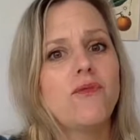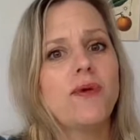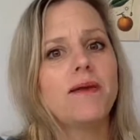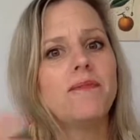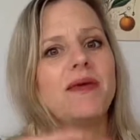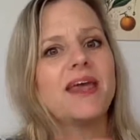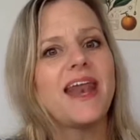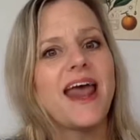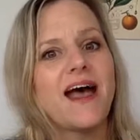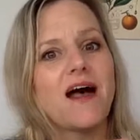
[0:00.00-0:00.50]

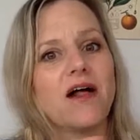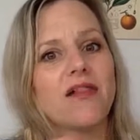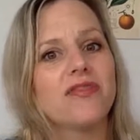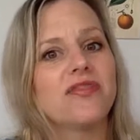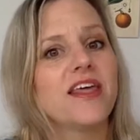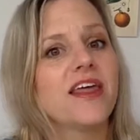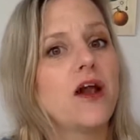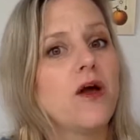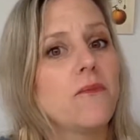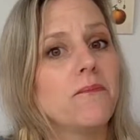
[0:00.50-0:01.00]
women out.
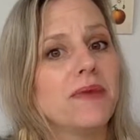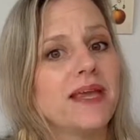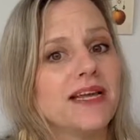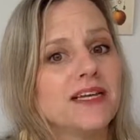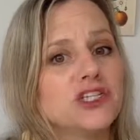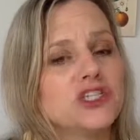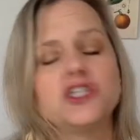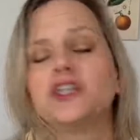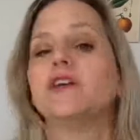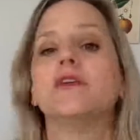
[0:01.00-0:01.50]
They don't
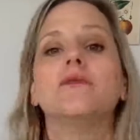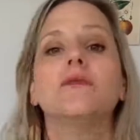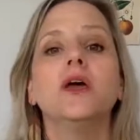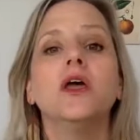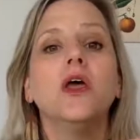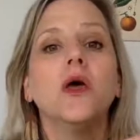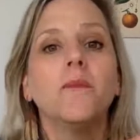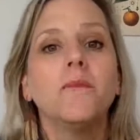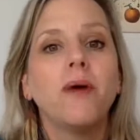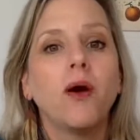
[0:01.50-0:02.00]
mean to,
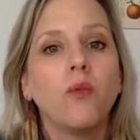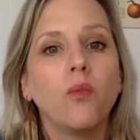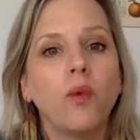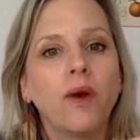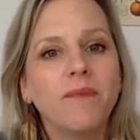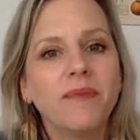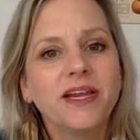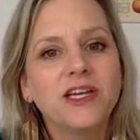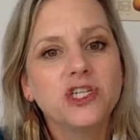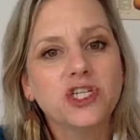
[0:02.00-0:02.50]
but
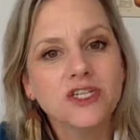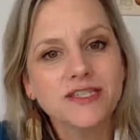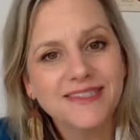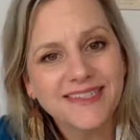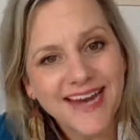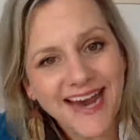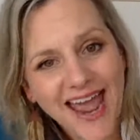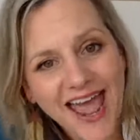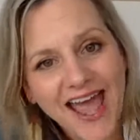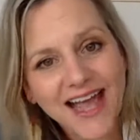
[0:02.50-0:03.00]
women
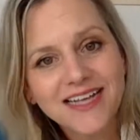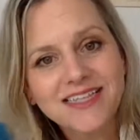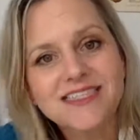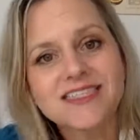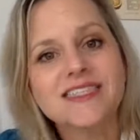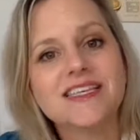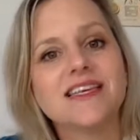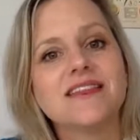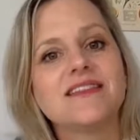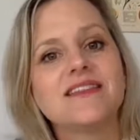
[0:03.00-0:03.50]
just
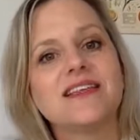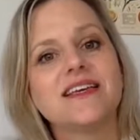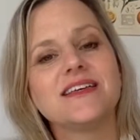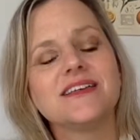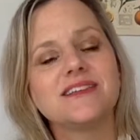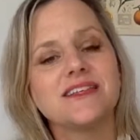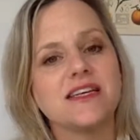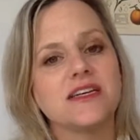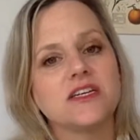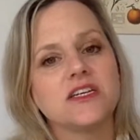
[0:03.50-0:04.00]
exit
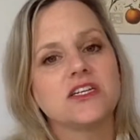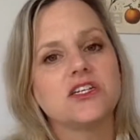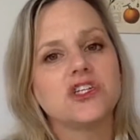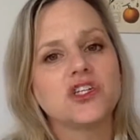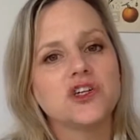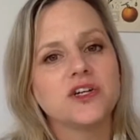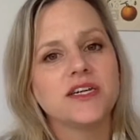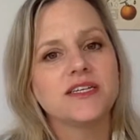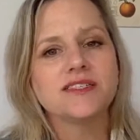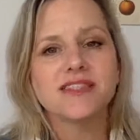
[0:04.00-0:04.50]
these
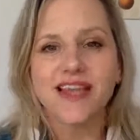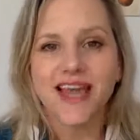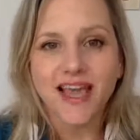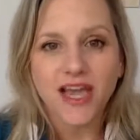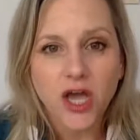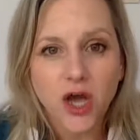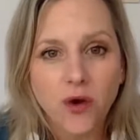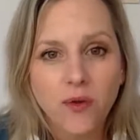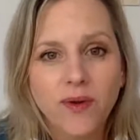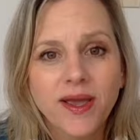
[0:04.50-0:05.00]
industries. They
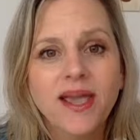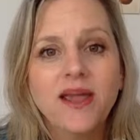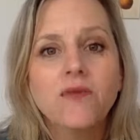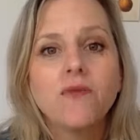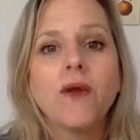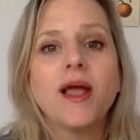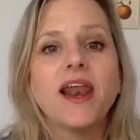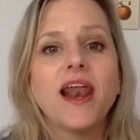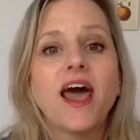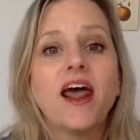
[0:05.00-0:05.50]
go in
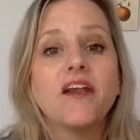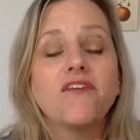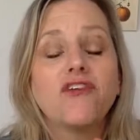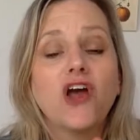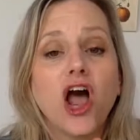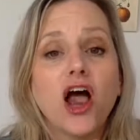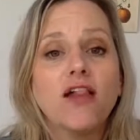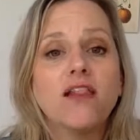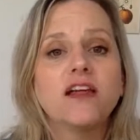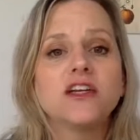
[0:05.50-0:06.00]
right out of
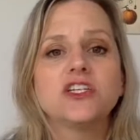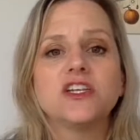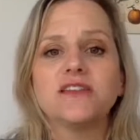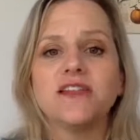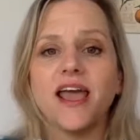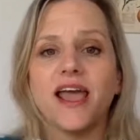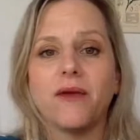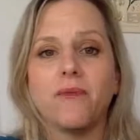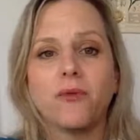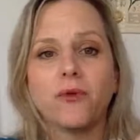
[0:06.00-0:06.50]
college and
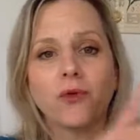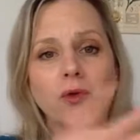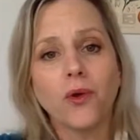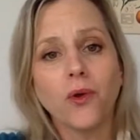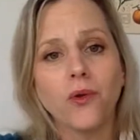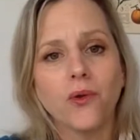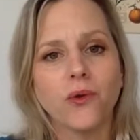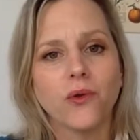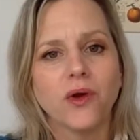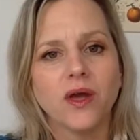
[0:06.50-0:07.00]

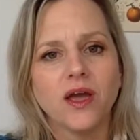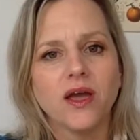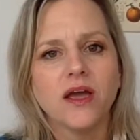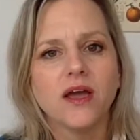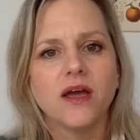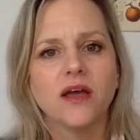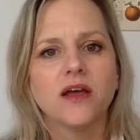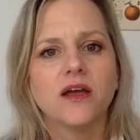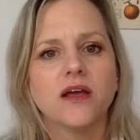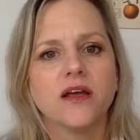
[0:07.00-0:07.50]

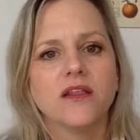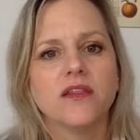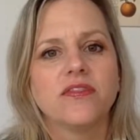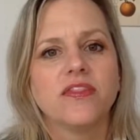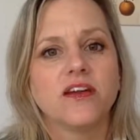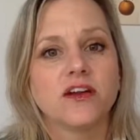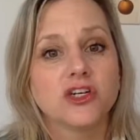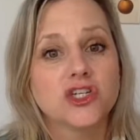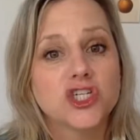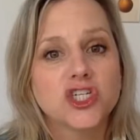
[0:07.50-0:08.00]

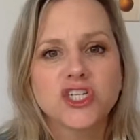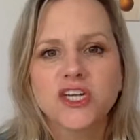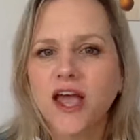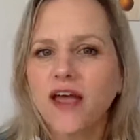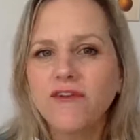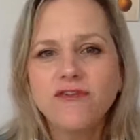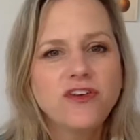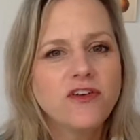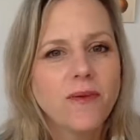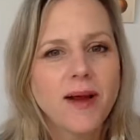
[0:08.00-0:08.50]
they're
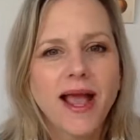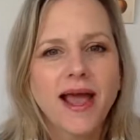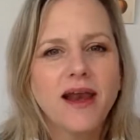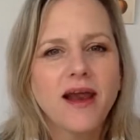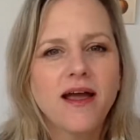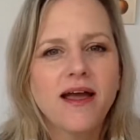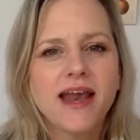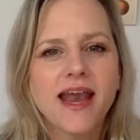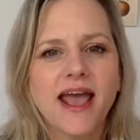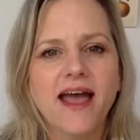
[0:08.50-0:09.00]
shoved
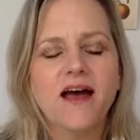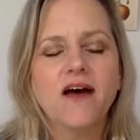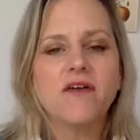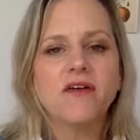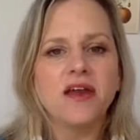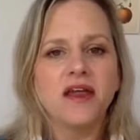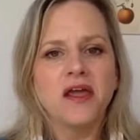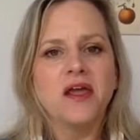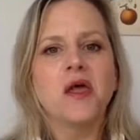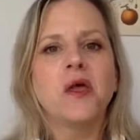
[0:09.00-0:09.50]
right on
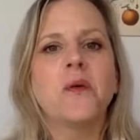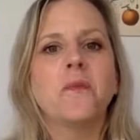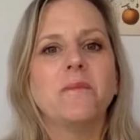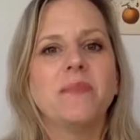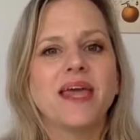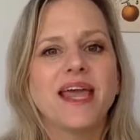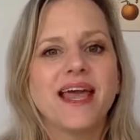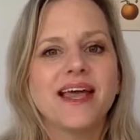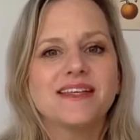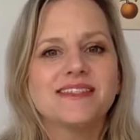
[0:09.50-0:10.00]
out
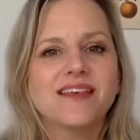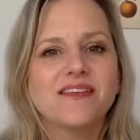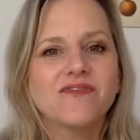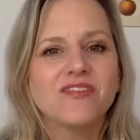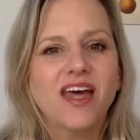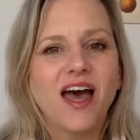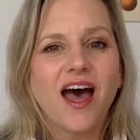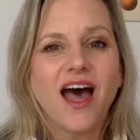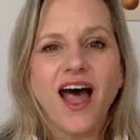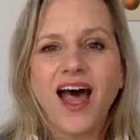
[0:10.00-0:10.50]
because of
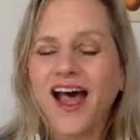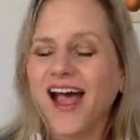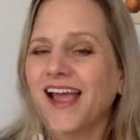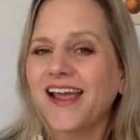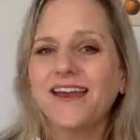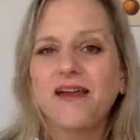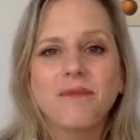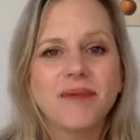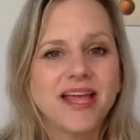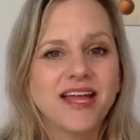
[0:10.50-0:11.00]
the
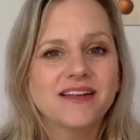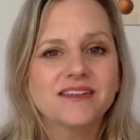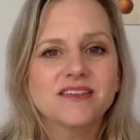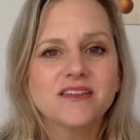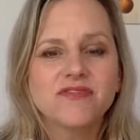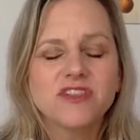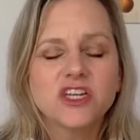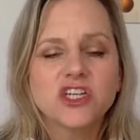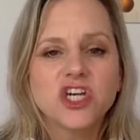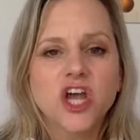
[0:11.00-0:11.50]
high demands
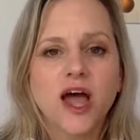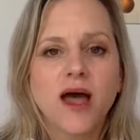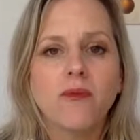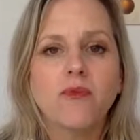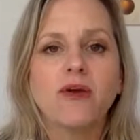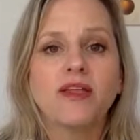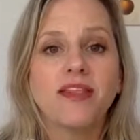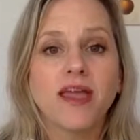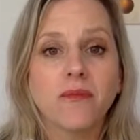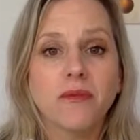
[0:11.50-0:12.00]
of the job
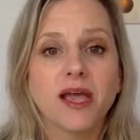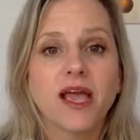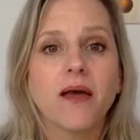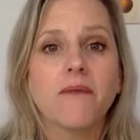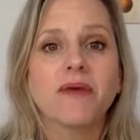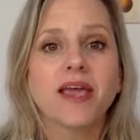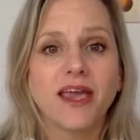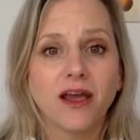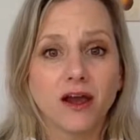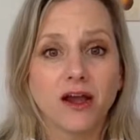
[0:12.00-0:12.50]
when they
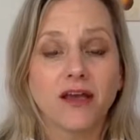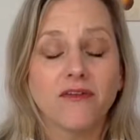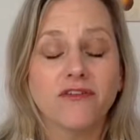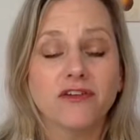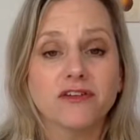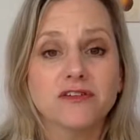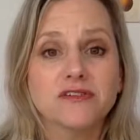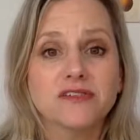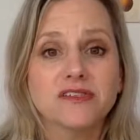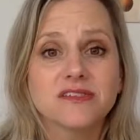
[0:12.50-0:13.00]
become
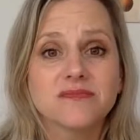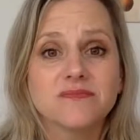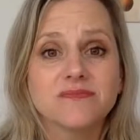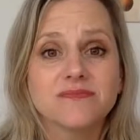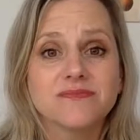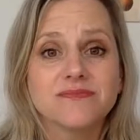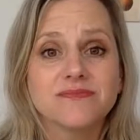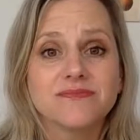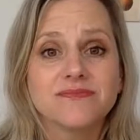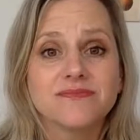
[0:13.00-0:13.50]
caregivers.
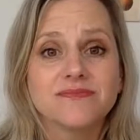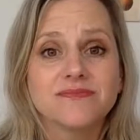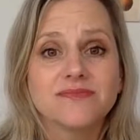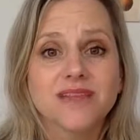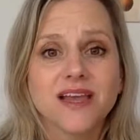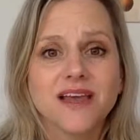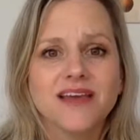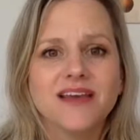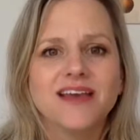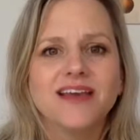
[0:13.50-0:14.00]

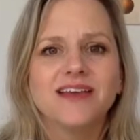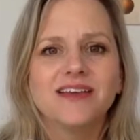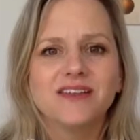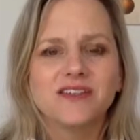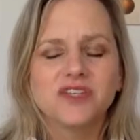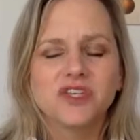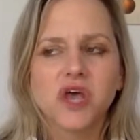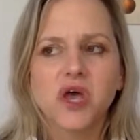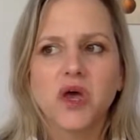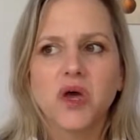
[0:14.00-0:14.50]

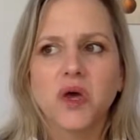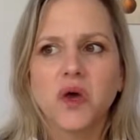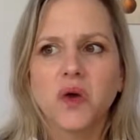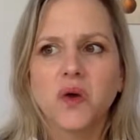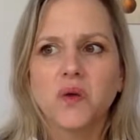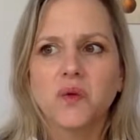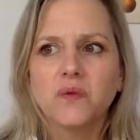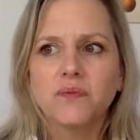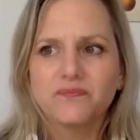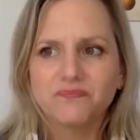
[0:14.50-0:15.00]

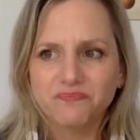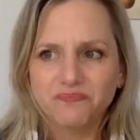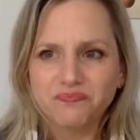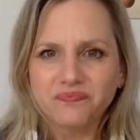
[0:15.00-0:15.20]
So